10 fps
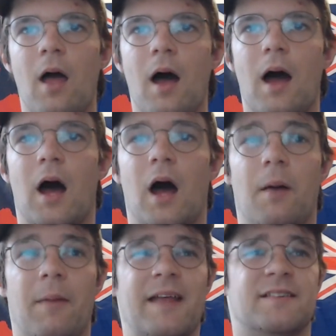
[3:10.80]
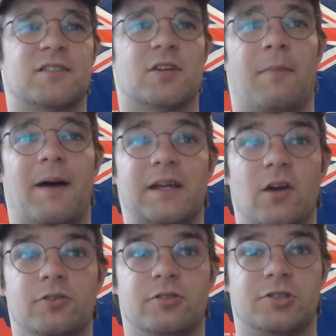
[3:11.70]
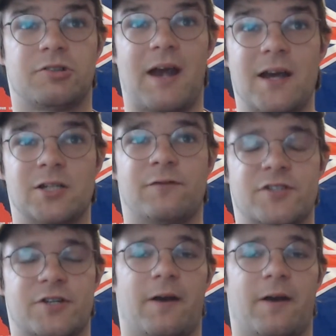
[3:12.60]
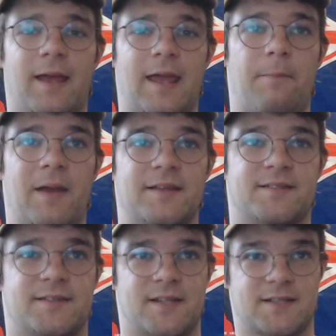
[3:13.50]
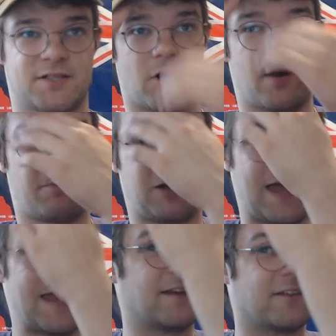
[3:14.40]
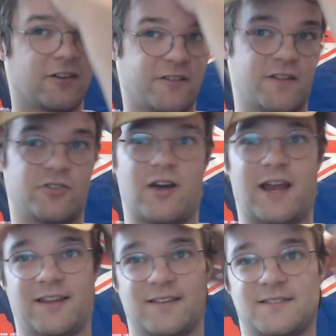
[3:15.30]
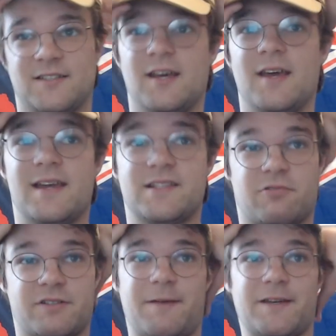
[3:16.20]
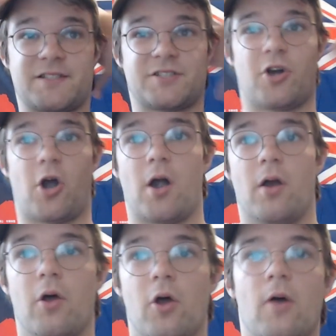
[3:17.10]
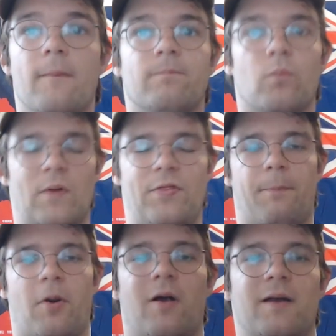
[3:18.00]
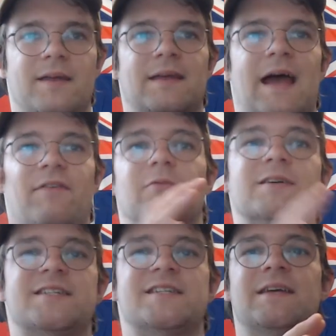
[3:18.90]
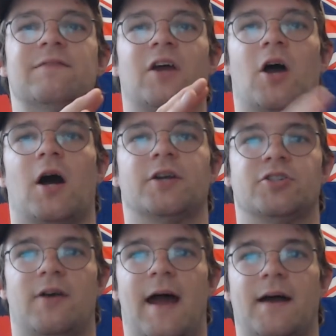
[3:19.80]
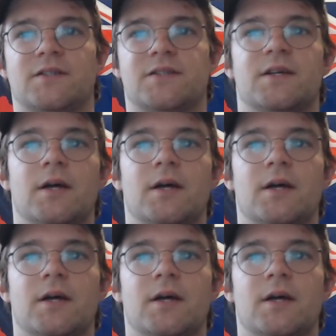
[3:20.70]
And so my go-to strategy for starting a campaign, since I started playing Dungeons and Dragons, has always been to start with the party having received a contract.